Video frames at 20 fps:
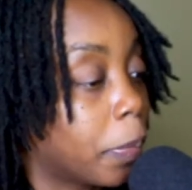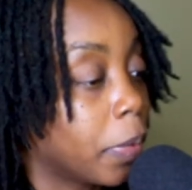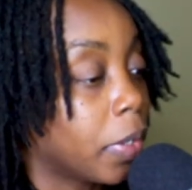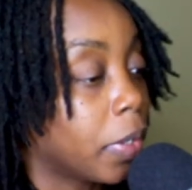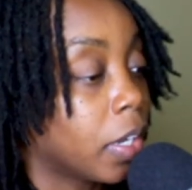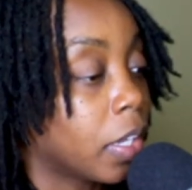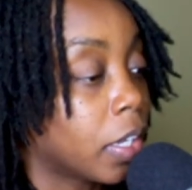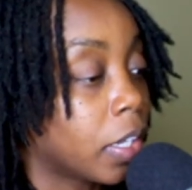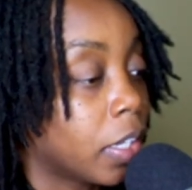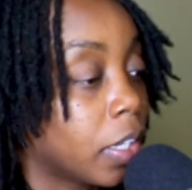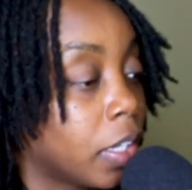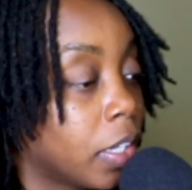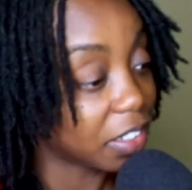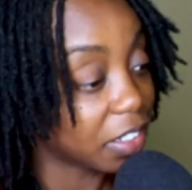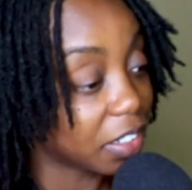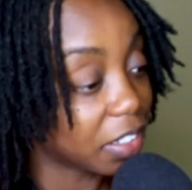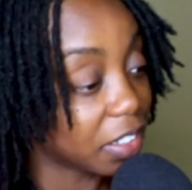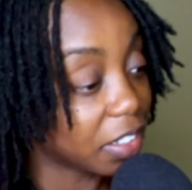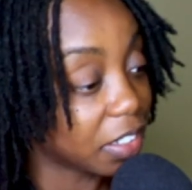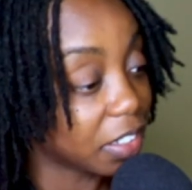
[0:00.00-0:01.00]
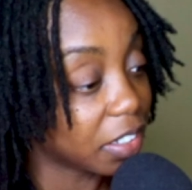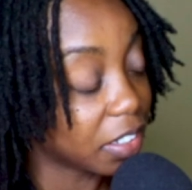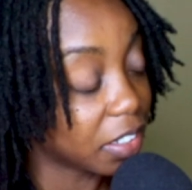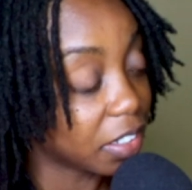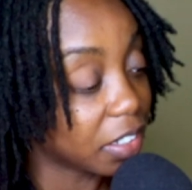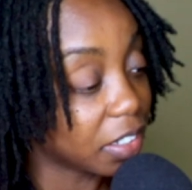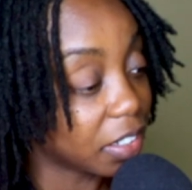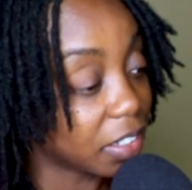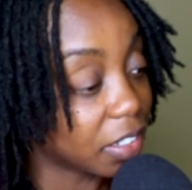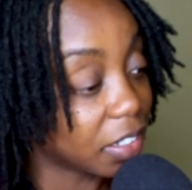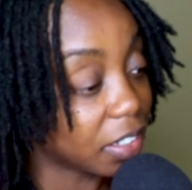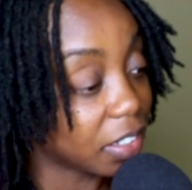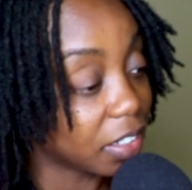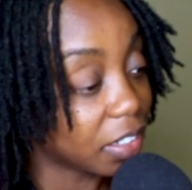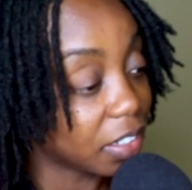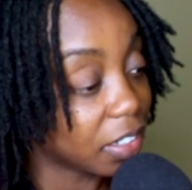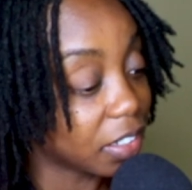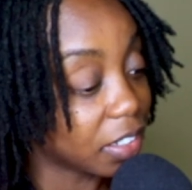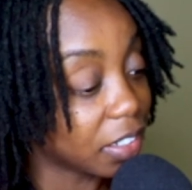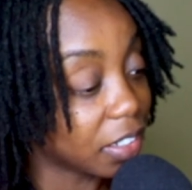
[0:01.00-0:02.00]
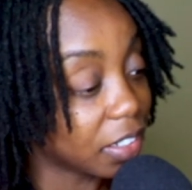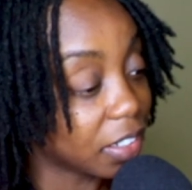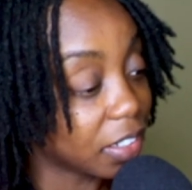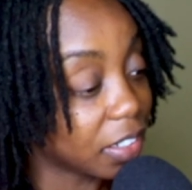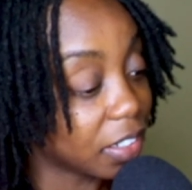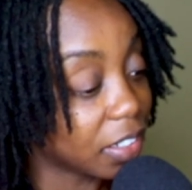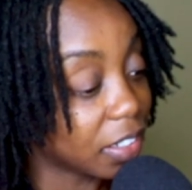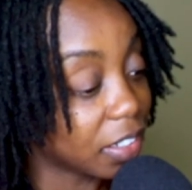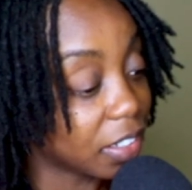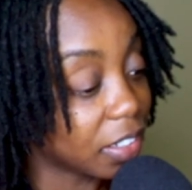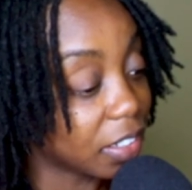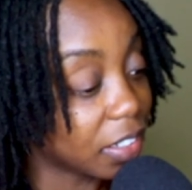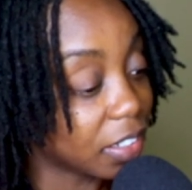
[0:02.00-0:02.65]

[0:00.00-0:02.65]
in there and get it. Where is that tooth?